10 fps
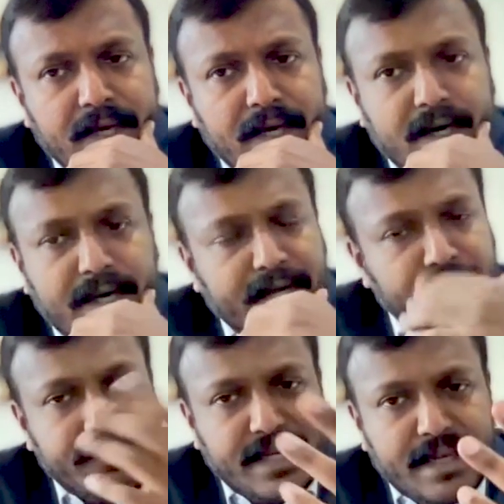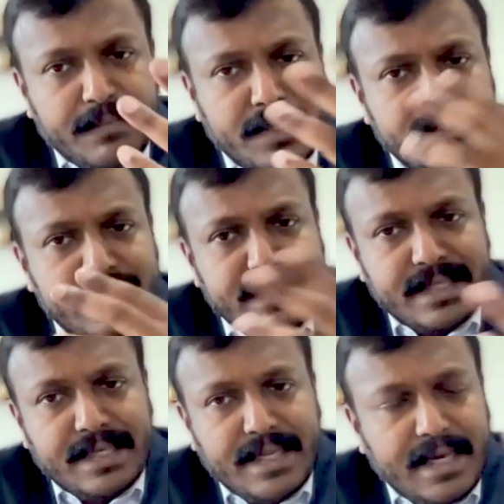any of the enablers
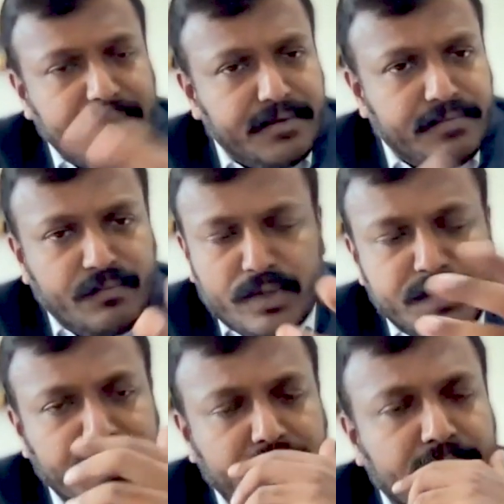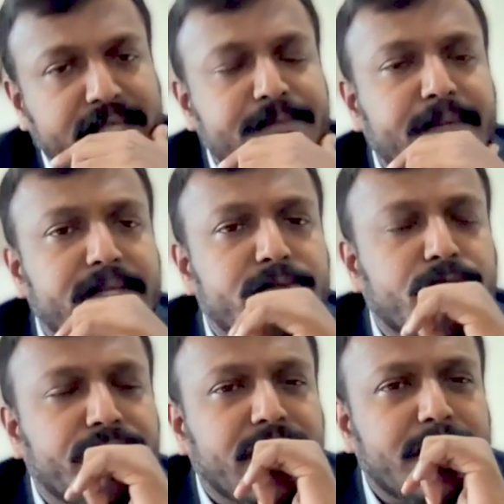recently, and what has been your experience
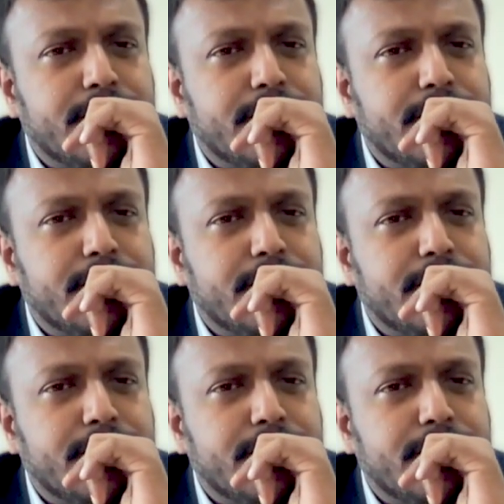so far?